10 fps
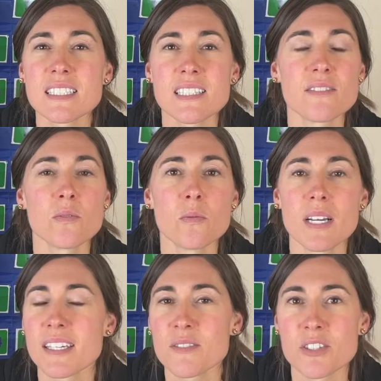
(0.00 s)
of what
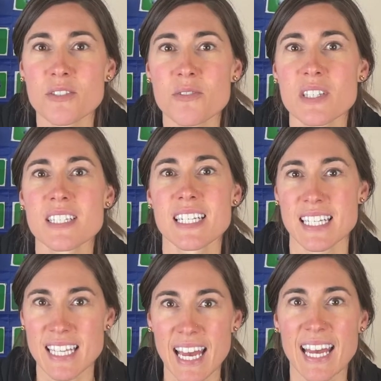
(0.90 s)
you choose to
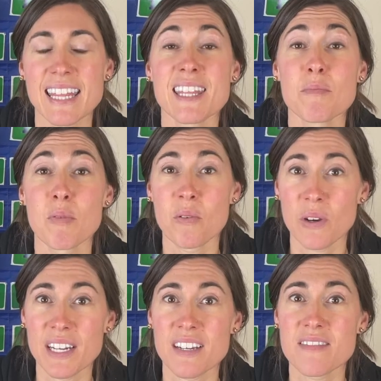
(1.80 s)
get, the
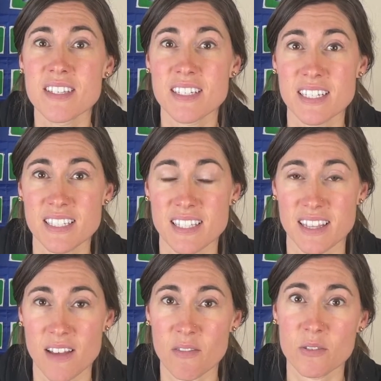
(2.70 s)
point of these
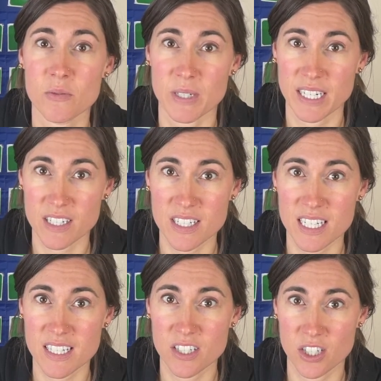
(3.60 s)
leveled readers
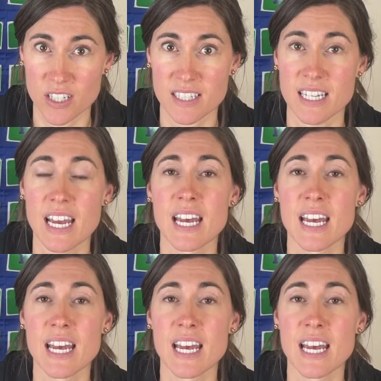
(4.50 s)
is just